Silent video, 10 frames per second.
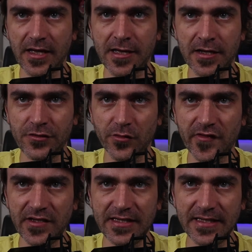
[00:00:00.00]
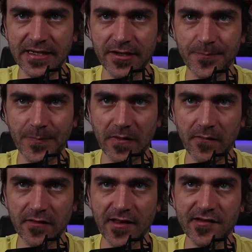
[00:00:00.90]
and you'll see here
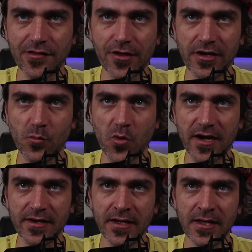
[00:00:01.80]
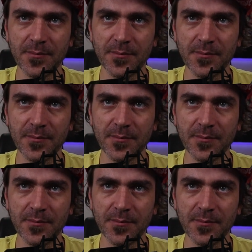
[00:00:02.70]
it's actually 31,